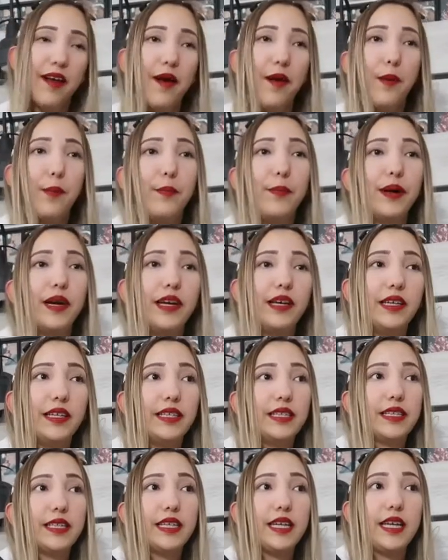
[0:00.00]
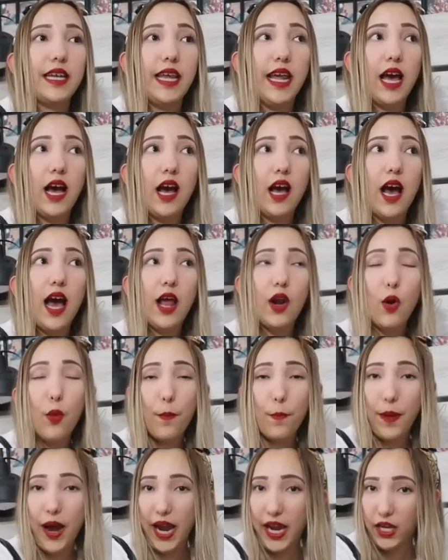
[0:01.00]
but yeah, I don't
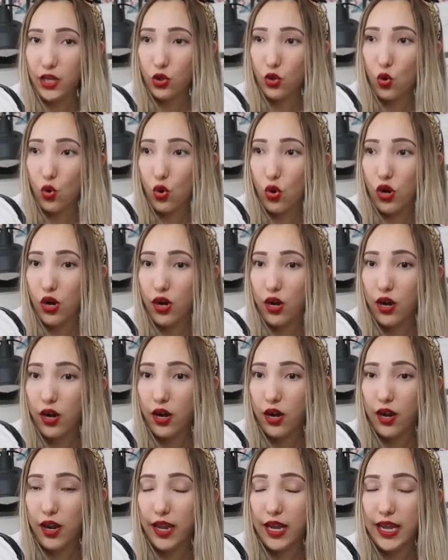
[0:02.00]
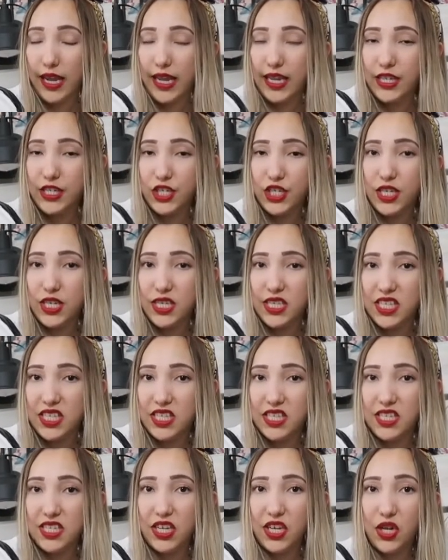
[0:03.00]
mind gore. It
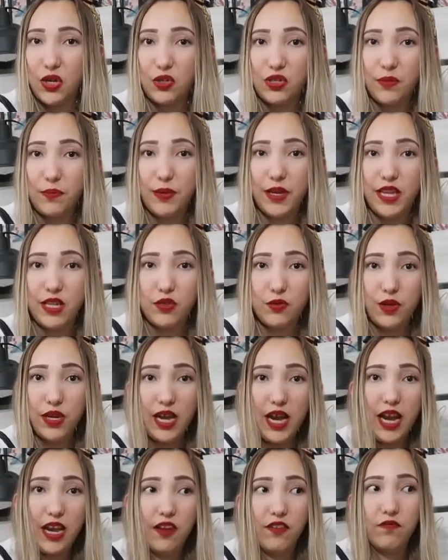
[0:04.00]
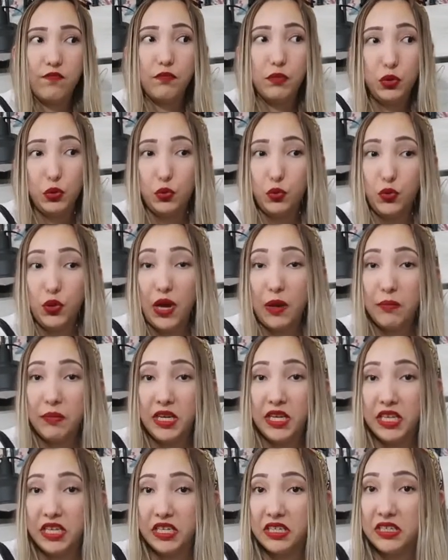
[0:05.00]
just, you know, depends what kind of mood I'm
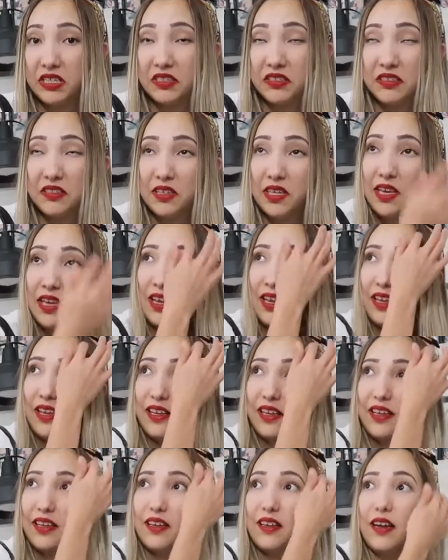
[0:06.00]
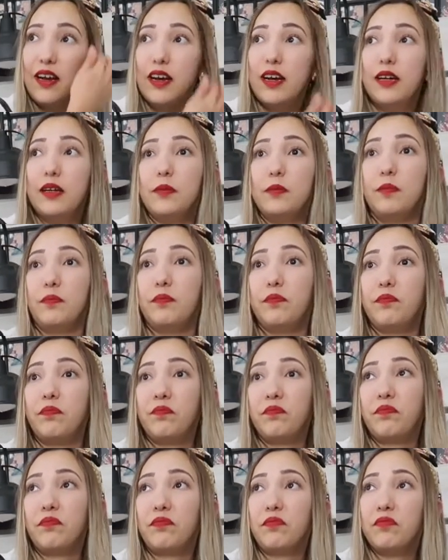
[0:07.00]
in.
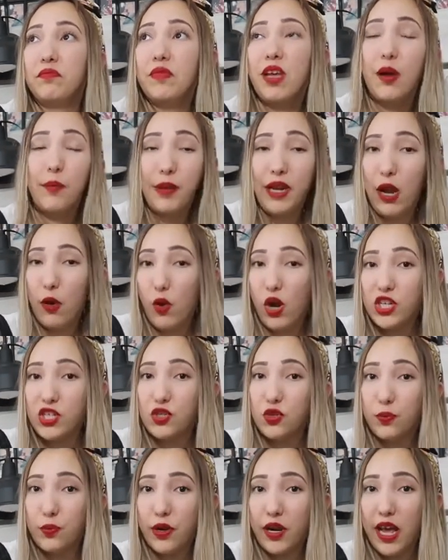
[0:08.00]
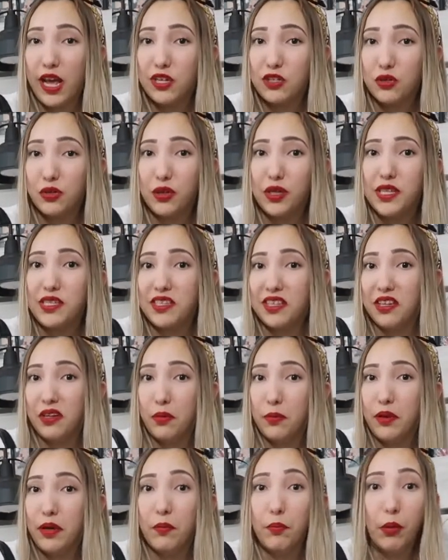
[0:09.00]
I mean, I watch Supernatural and it's a little
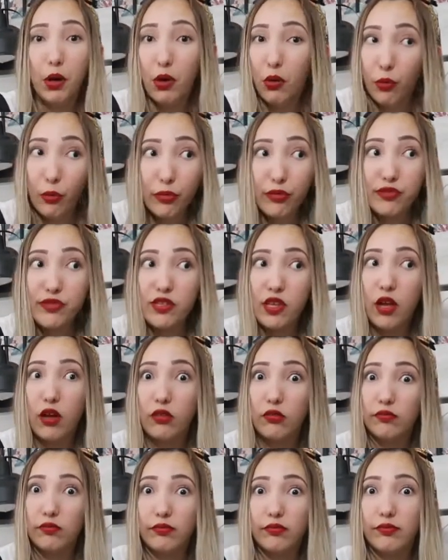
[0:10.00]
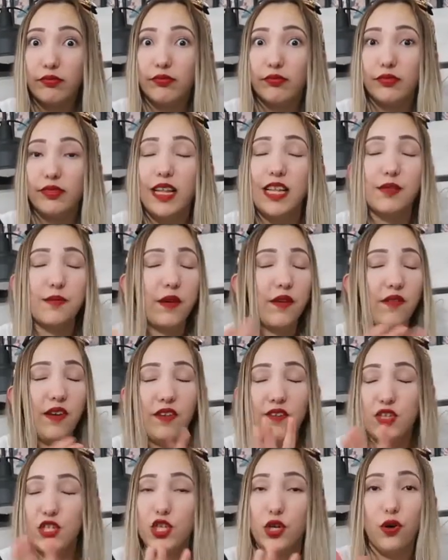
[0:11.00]
bit of both, so that's my
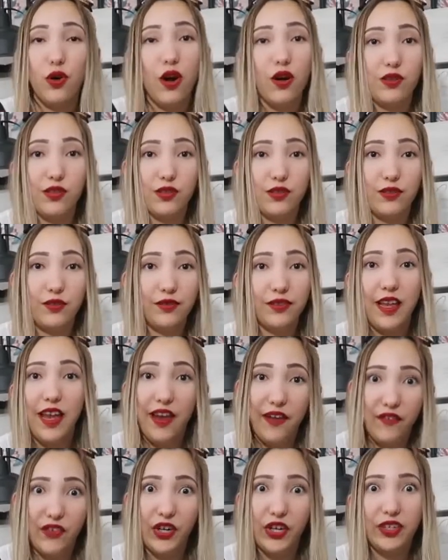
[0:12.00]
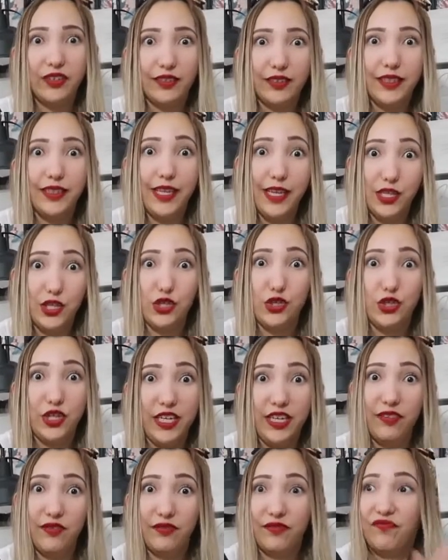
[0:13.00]
favorite show also ever in the history of